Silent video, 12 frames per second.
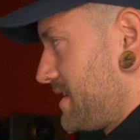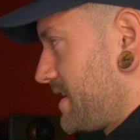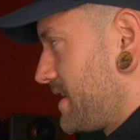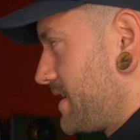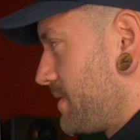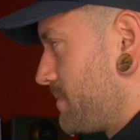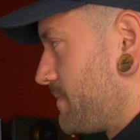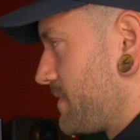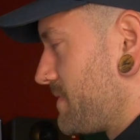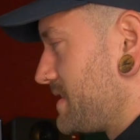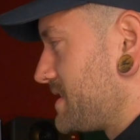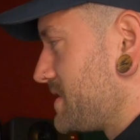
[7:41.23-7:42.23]

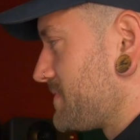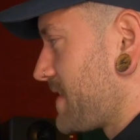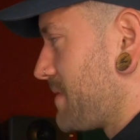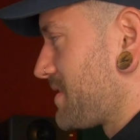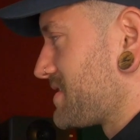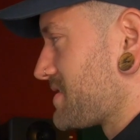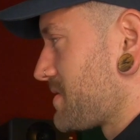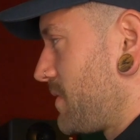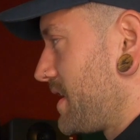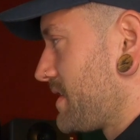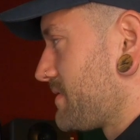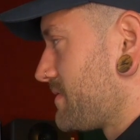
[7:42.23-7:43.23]
Vintage FET, because it's
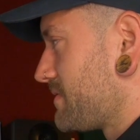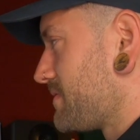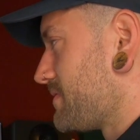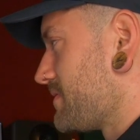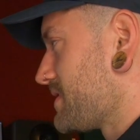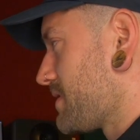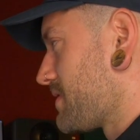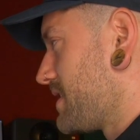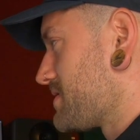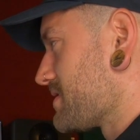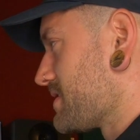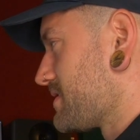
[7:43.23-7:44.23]
quite, is that right
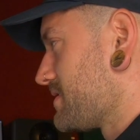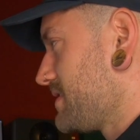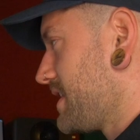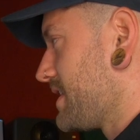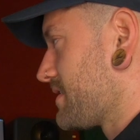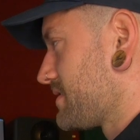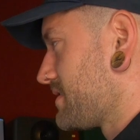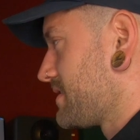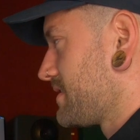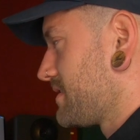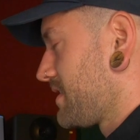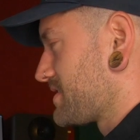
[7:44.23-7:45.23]
actually? Yeah,
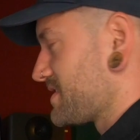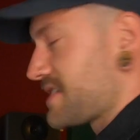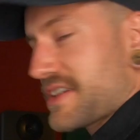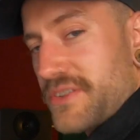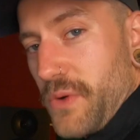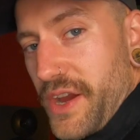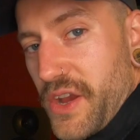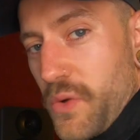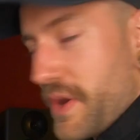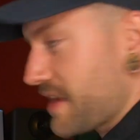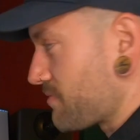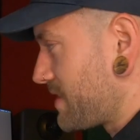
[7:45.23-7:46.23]
because it's quite a
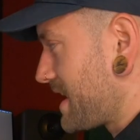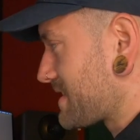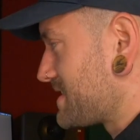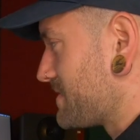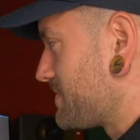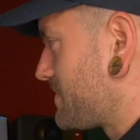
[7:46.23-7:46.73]
quick reactive